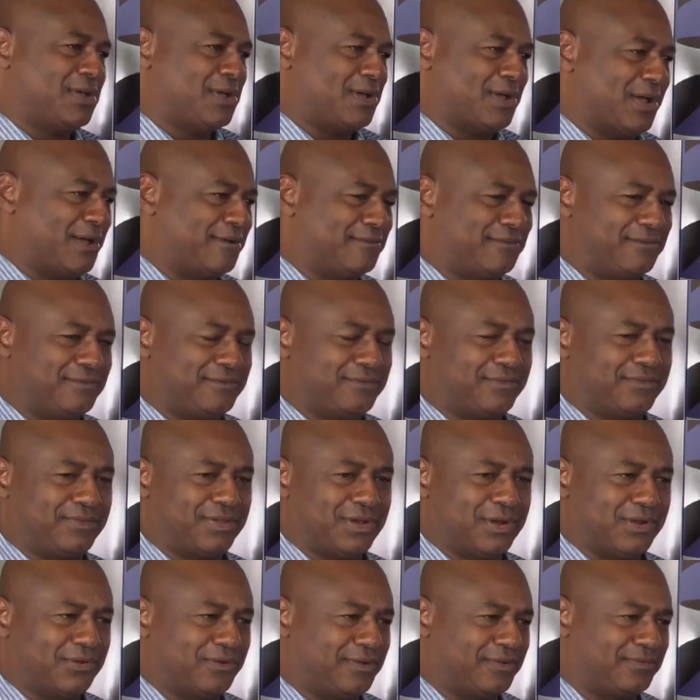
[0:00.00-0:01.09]

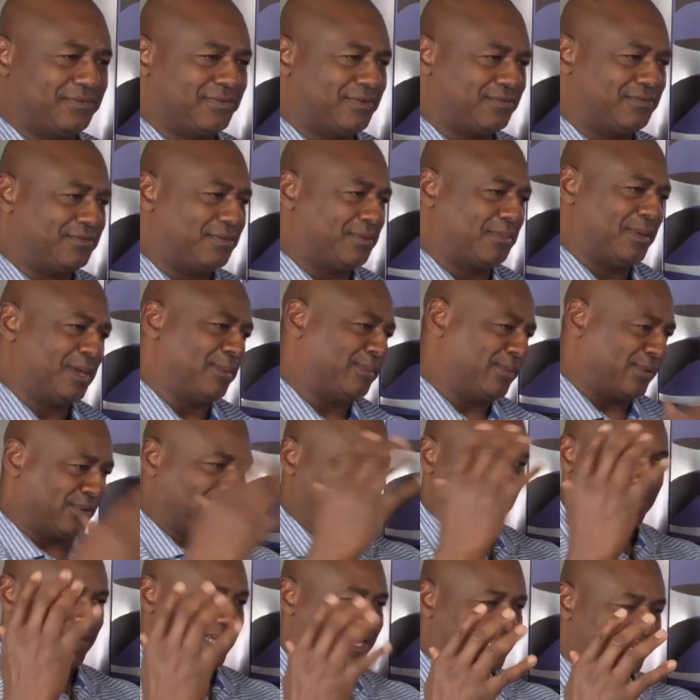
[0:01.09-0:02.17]
of the people
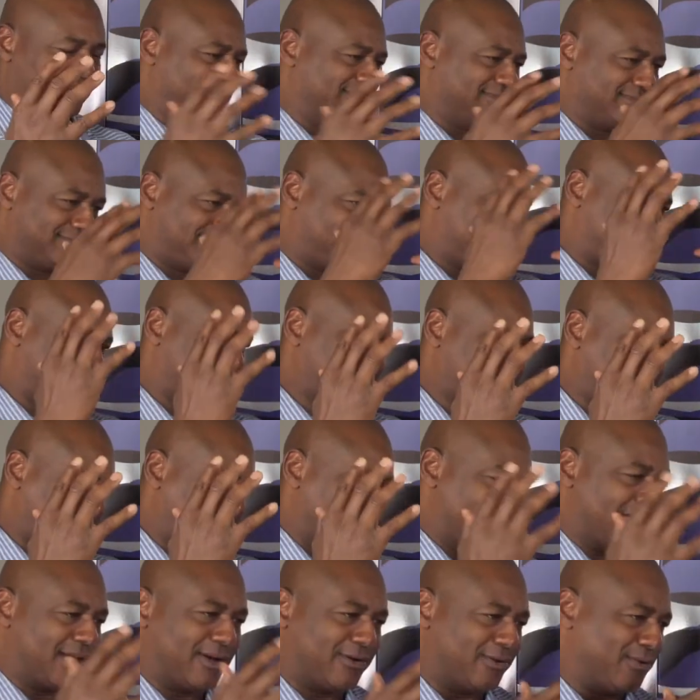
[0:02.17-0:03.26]
in
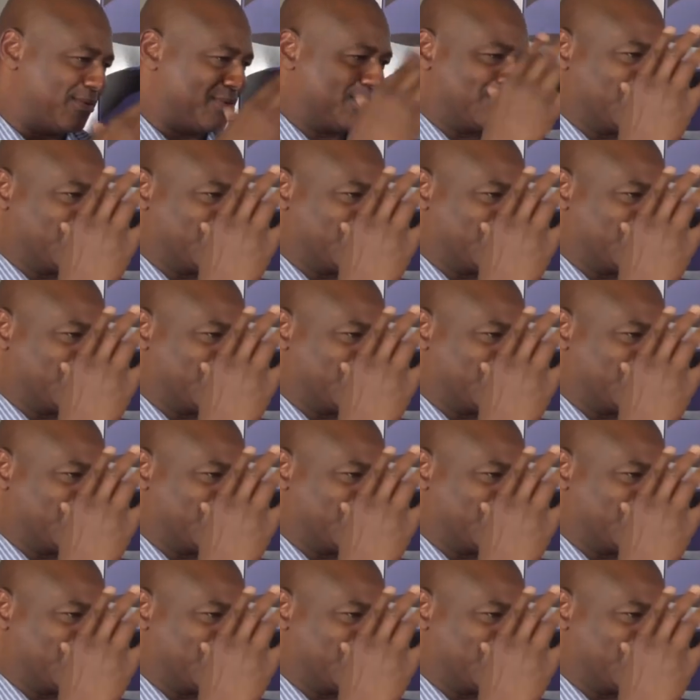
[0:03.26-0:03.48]
Canada or the